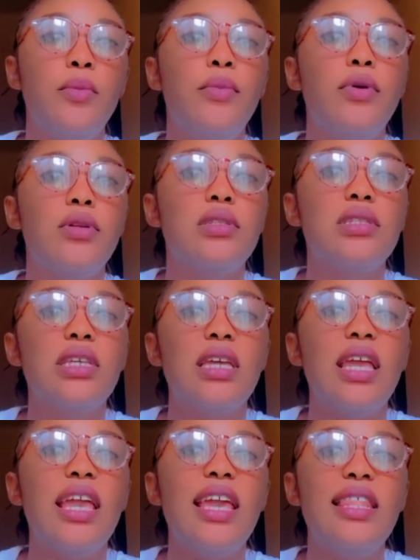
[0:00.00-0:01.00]
but
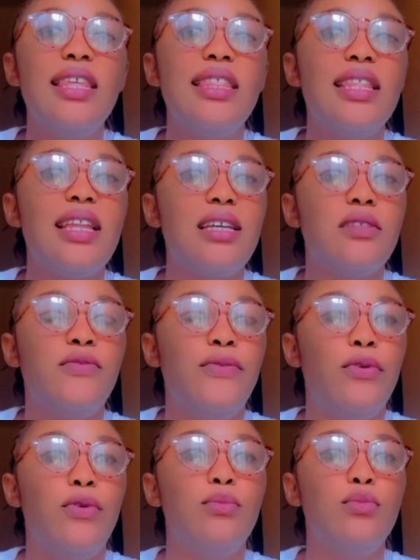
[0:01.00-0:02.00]
anything as
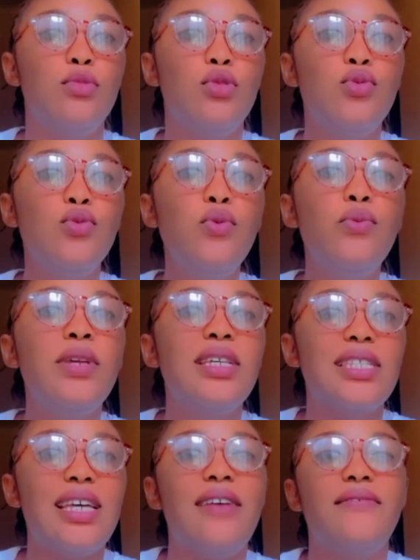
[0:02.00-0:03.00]
from 2
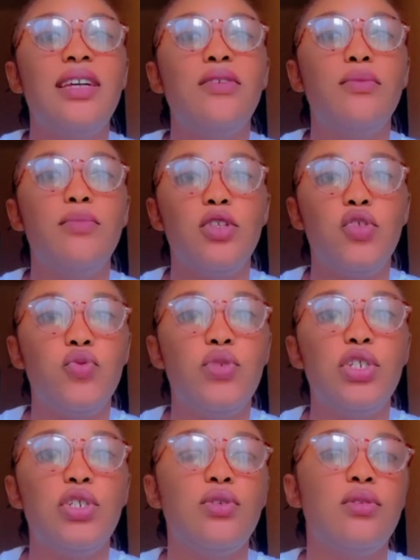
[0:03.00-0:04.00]
weeks after your
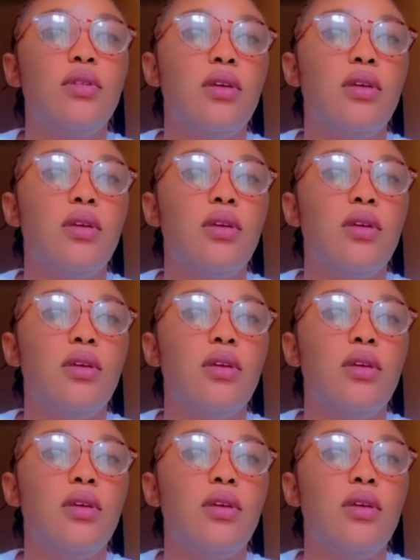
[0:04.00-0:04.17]
menstruation,